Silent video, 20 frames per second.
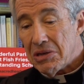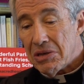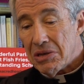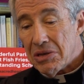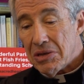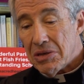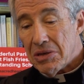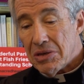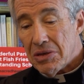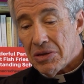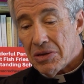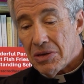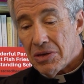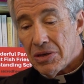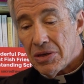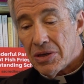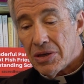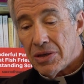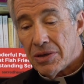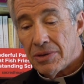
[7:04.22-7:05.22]

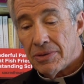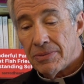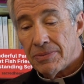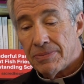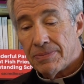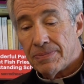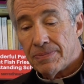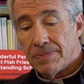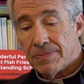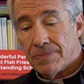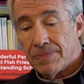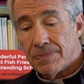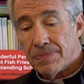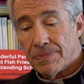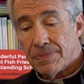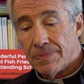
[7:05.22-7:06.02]
(no one is talking)